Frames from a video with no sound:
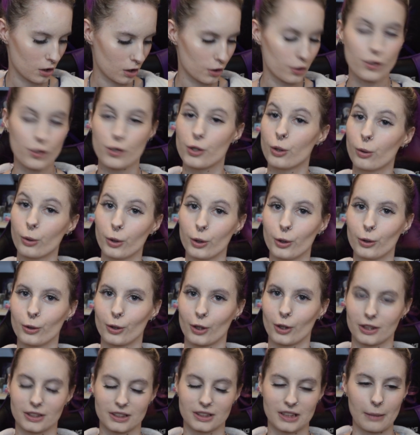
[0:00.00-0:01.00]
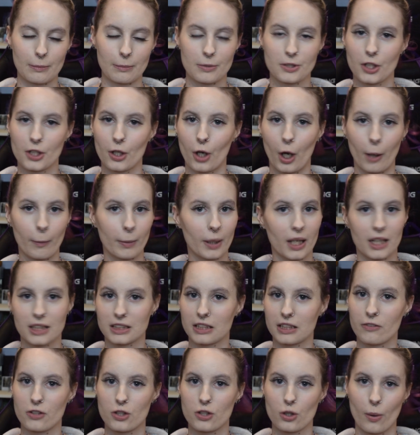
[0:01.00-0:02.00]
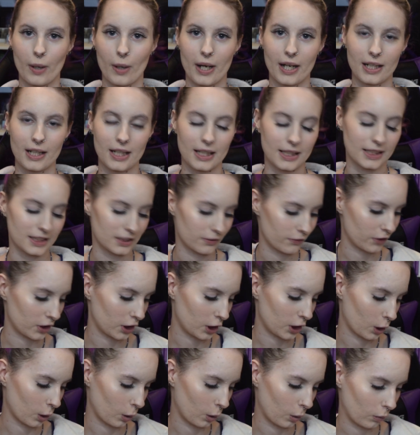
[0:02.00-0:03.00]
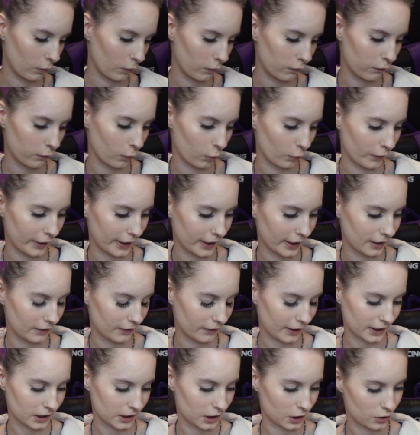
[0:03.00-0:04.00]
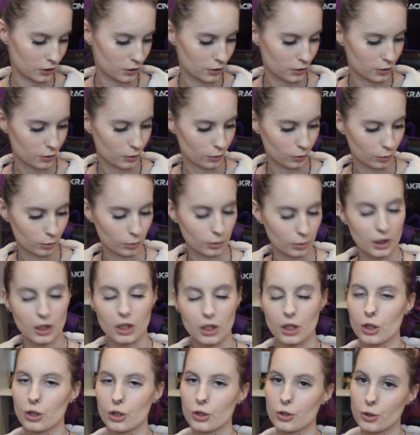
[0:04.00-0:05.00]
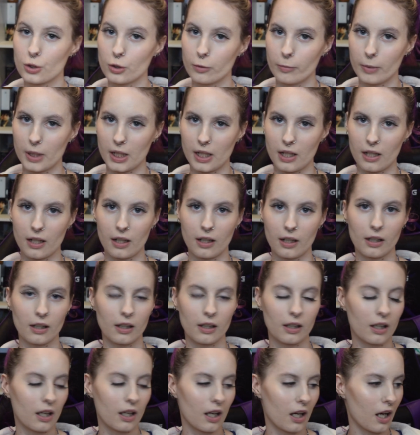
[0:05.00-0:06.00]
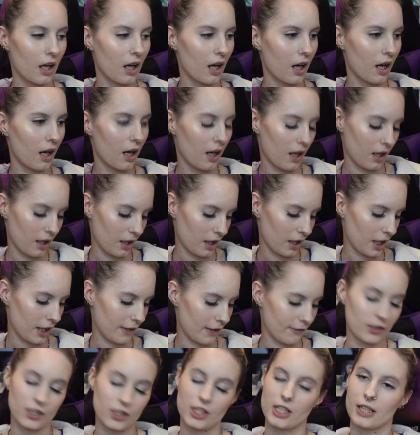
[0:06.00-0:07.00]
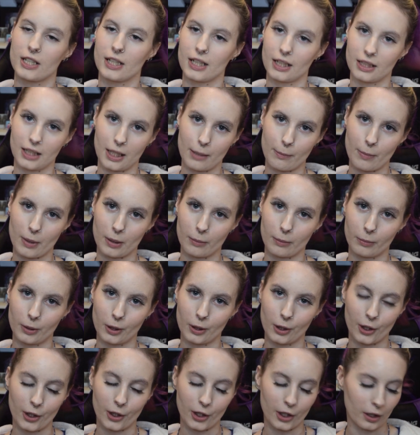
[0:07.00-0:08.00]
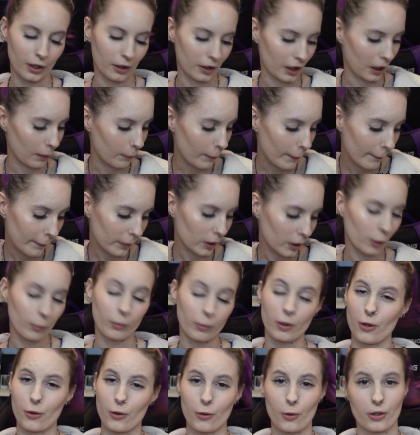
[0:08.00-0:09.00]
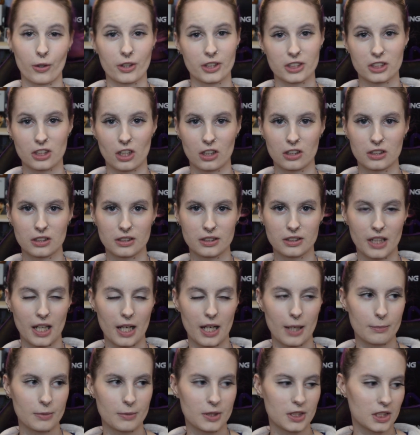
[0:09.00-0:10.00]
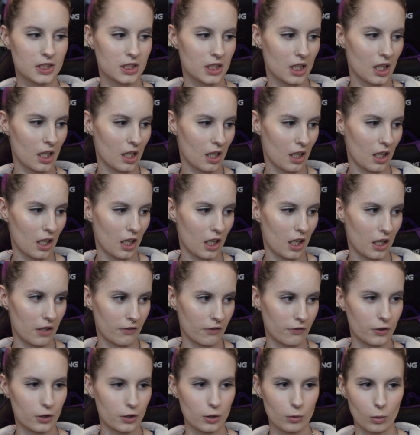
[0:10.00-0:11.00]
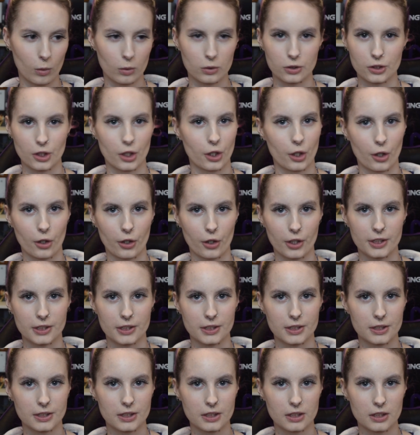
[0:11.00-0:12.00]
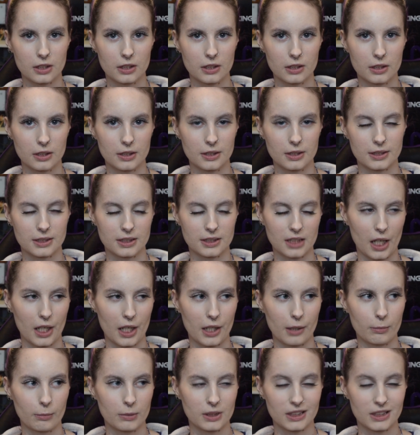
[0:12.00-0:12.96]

to you concepts. So I hope you guys have enjoyed this video for re reacting to to be. If you did, hit the like button below. Comment below what you thought of this concept. If you also noticed the same